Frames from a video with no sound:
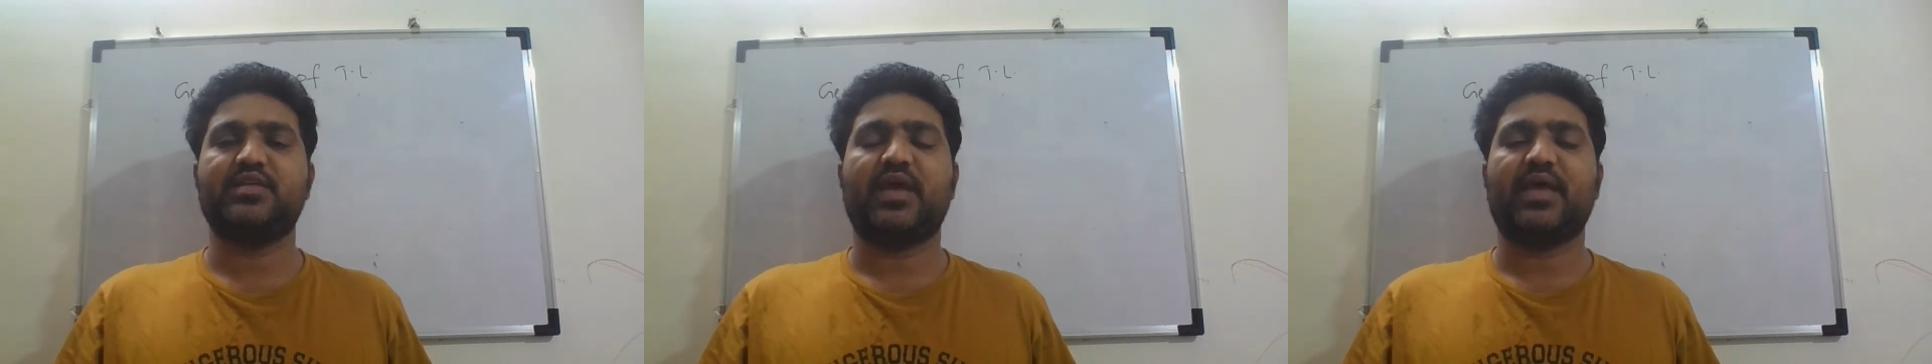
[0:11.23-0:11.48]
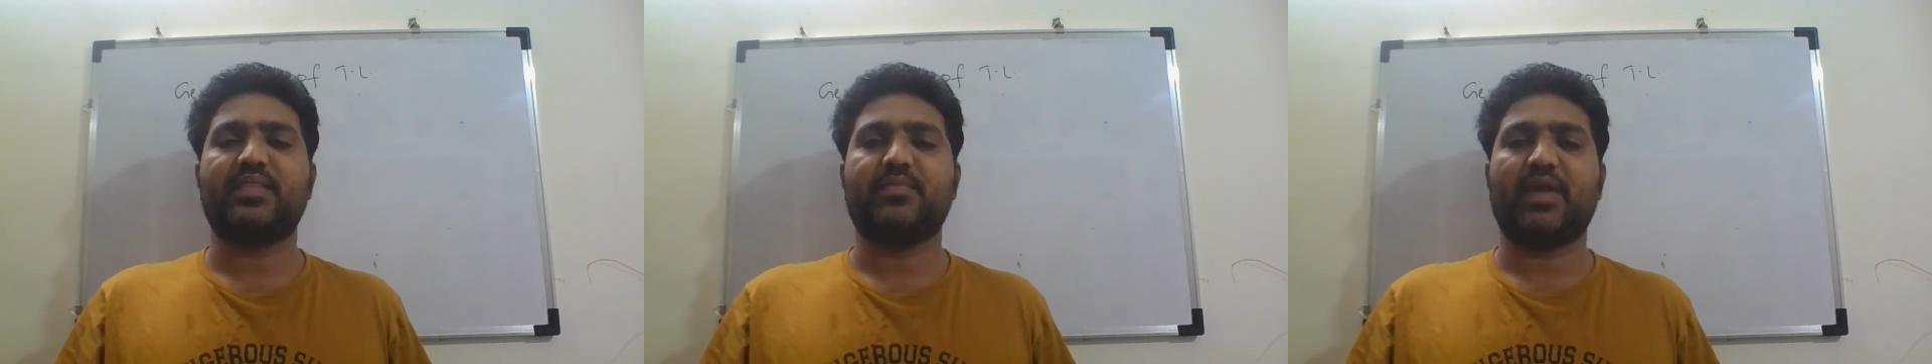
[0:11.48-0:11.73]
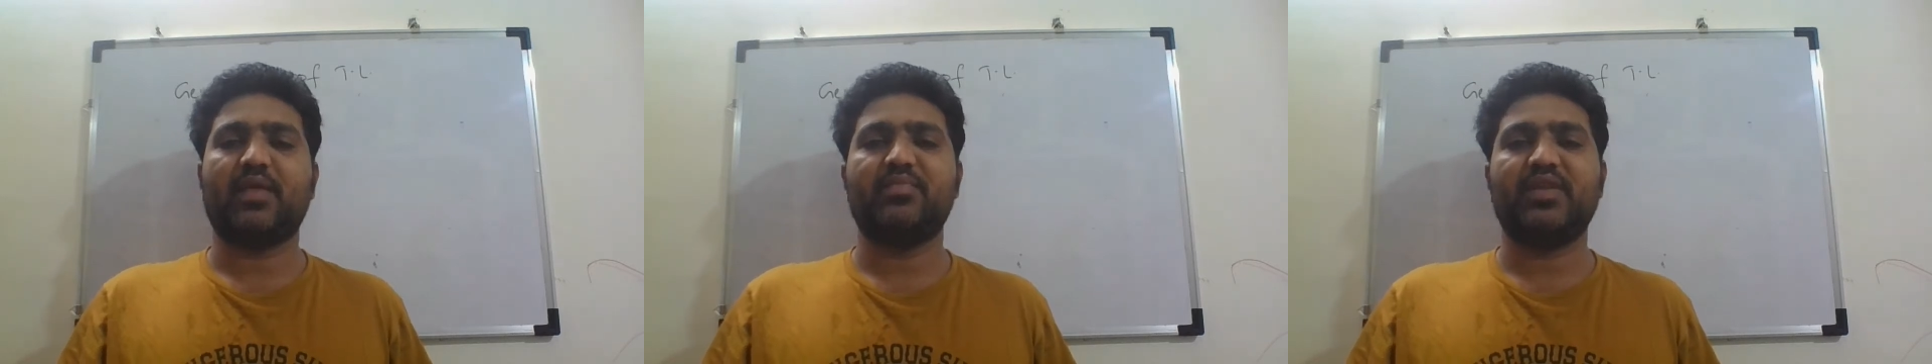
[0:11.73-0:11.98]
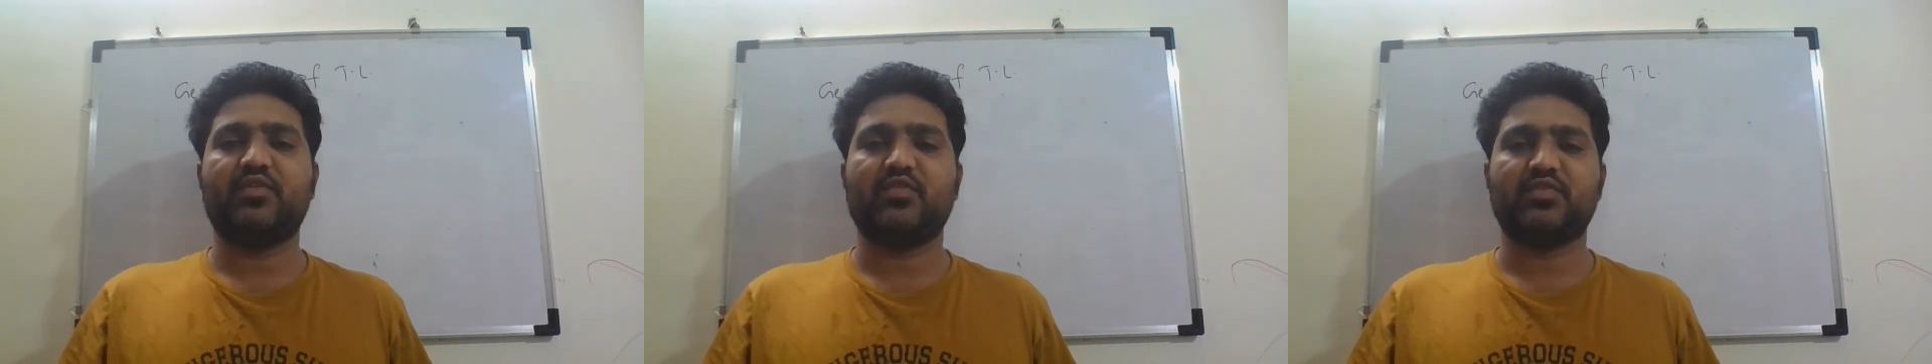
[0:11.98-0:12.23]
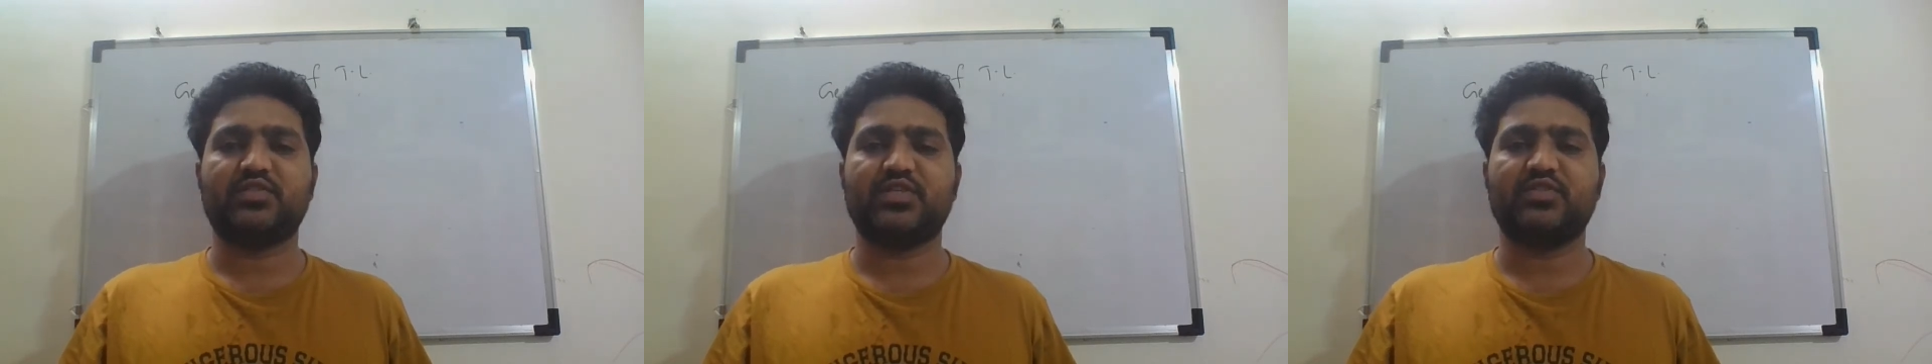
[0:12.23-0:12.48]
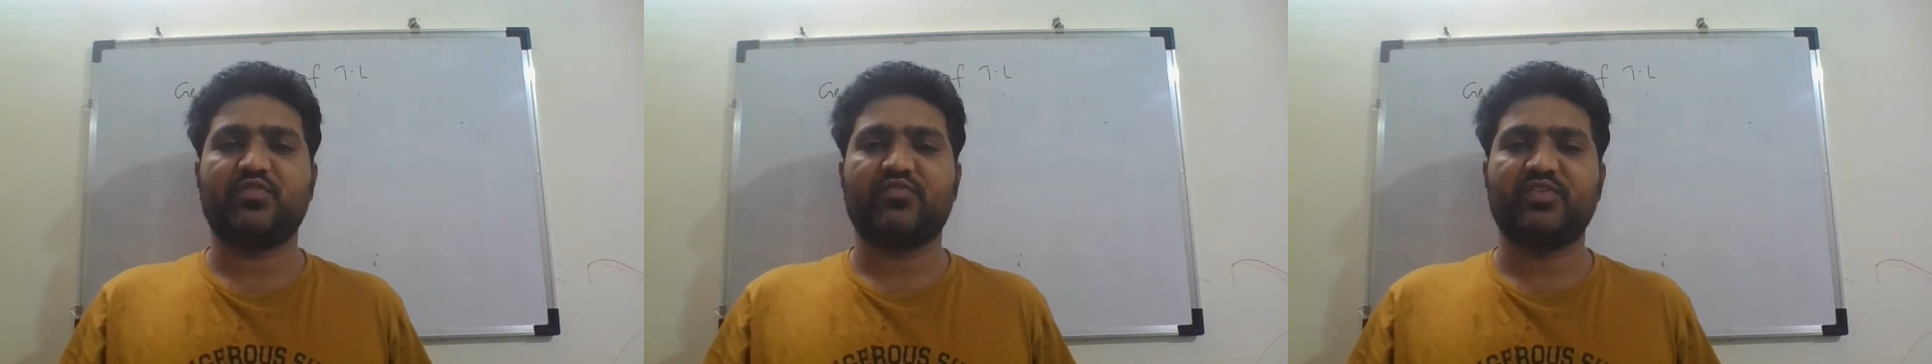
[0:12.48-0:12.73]
and the primary constants
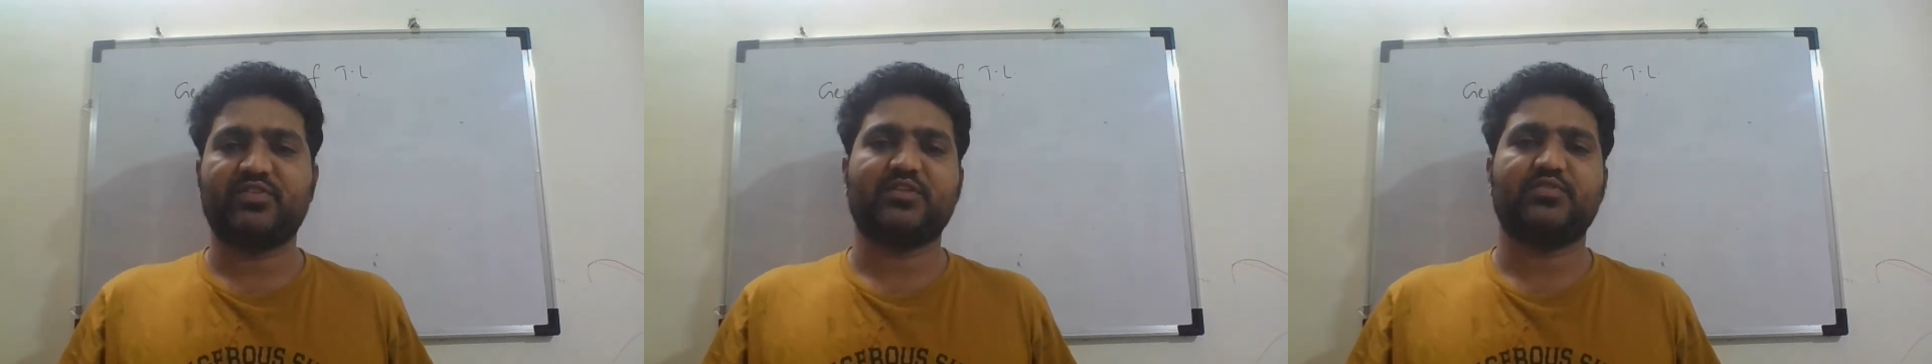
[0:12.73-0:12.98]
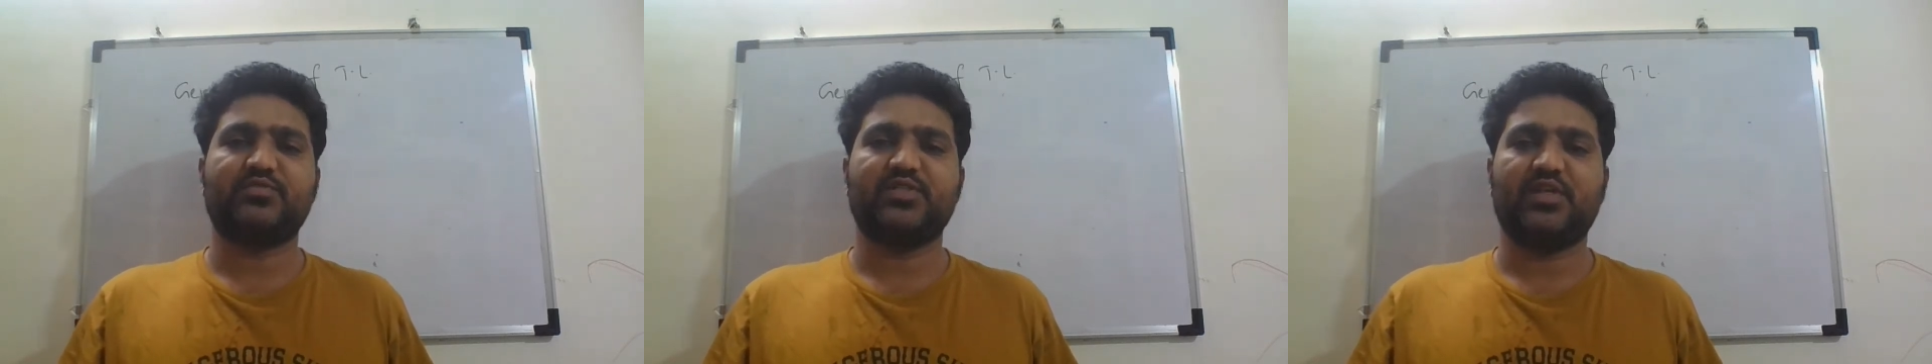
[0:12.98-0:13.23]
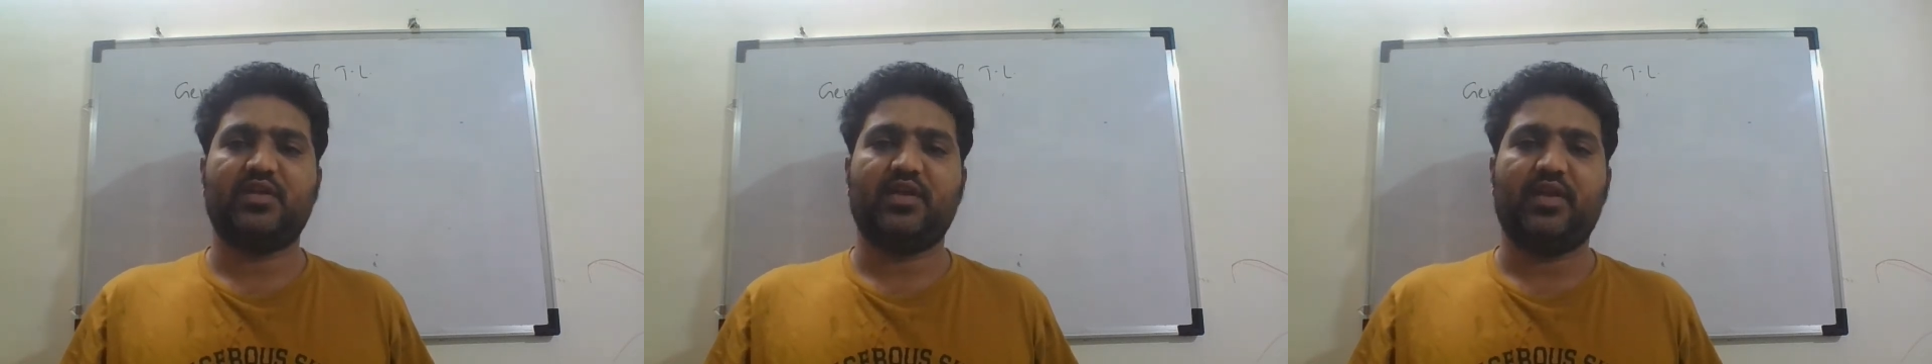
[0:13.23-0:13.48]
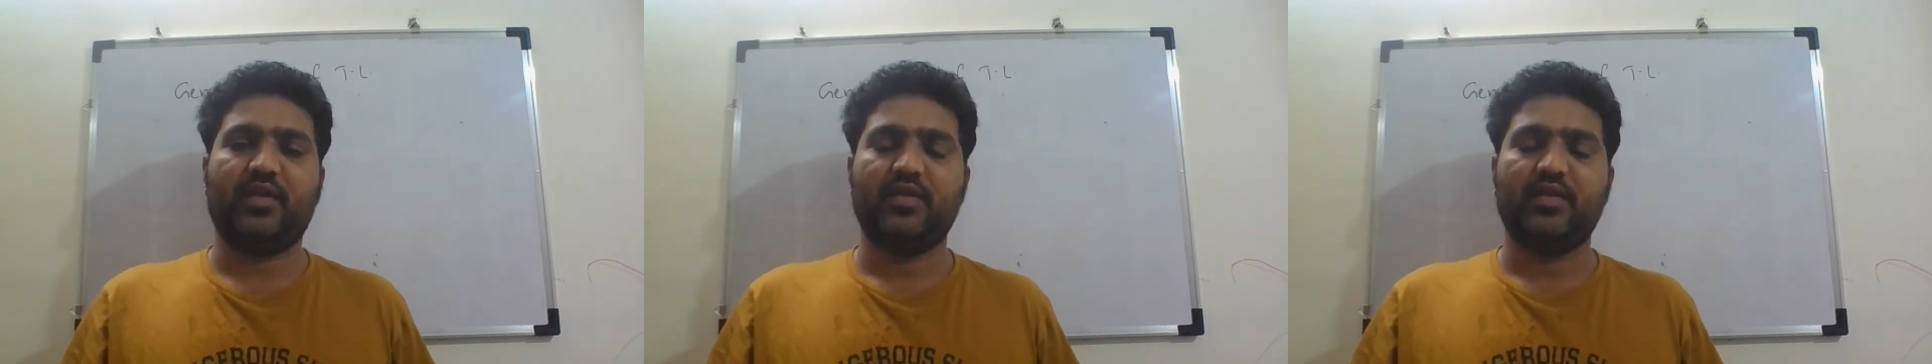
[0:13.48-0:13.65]
of a transmission line.